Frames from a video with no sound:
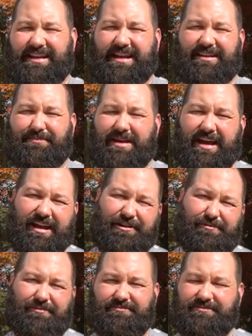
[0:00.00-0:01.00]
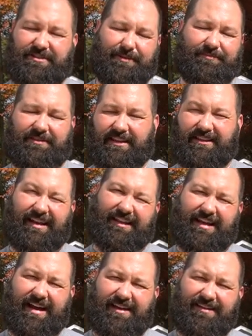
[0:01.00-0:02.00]
the end of May or something like
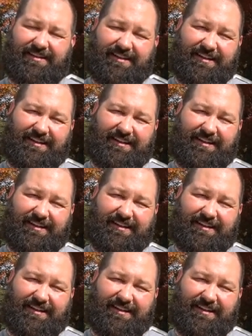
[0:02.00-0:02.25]
that.